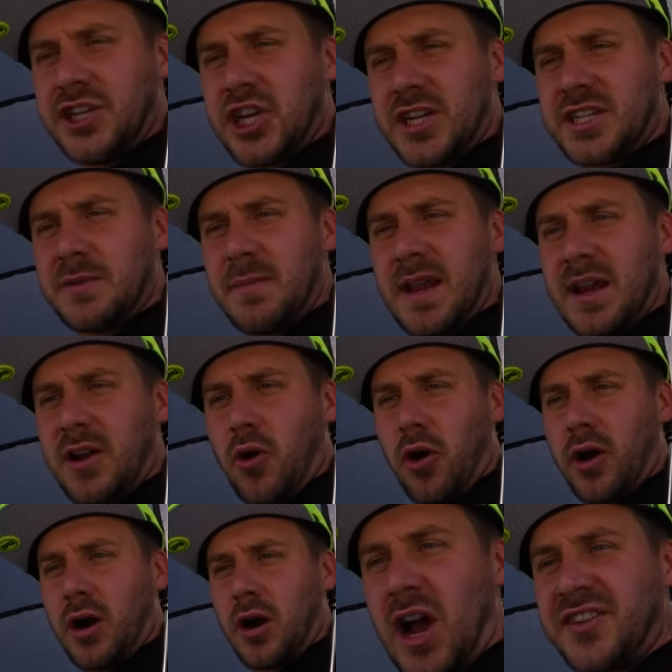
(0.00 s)
just submitted
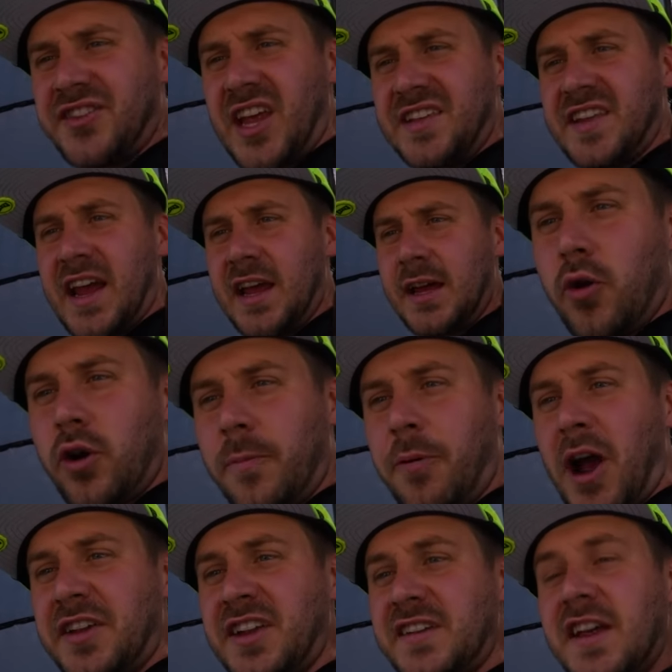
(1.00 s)
order. Processing. Order
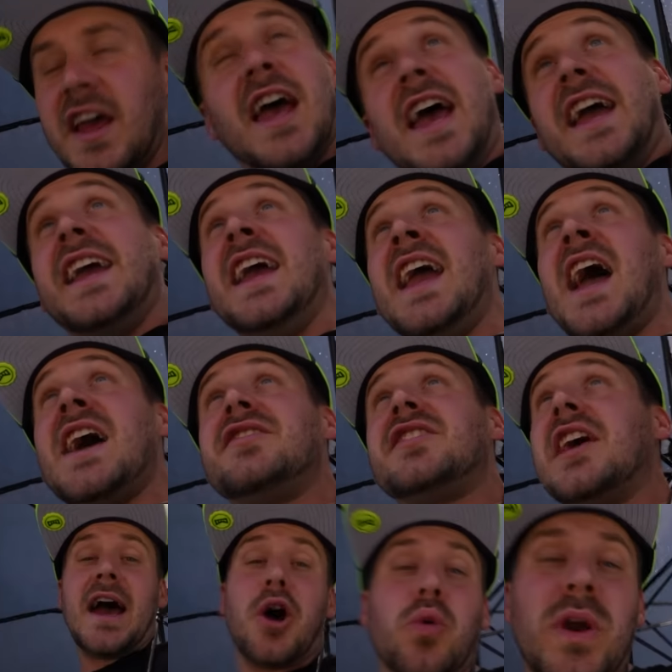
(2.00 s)
process. Yes!
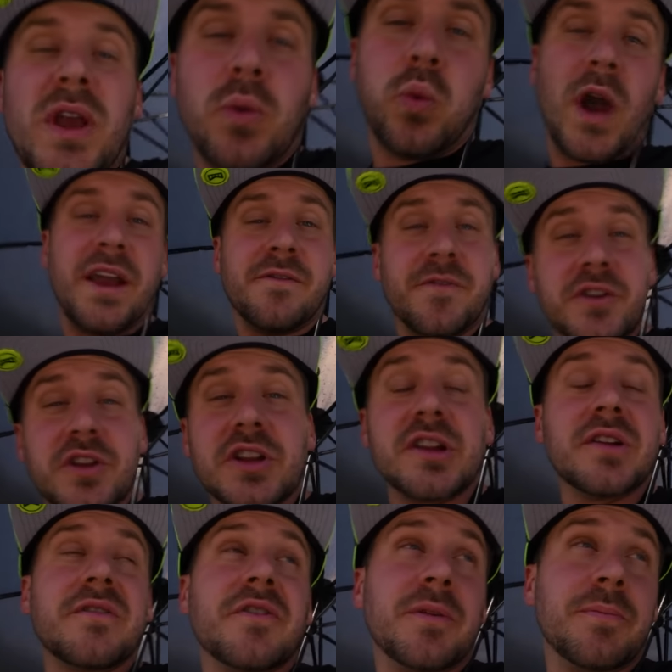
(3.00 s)
Now we wait for the
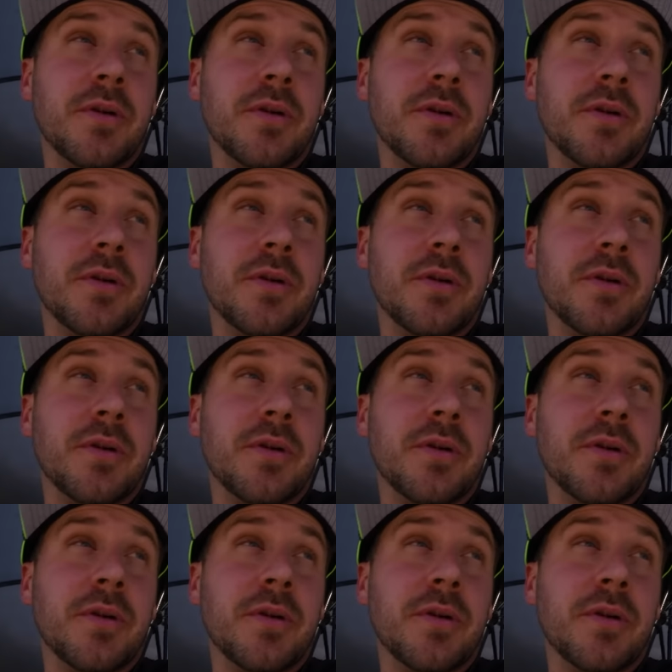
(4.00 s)
delivery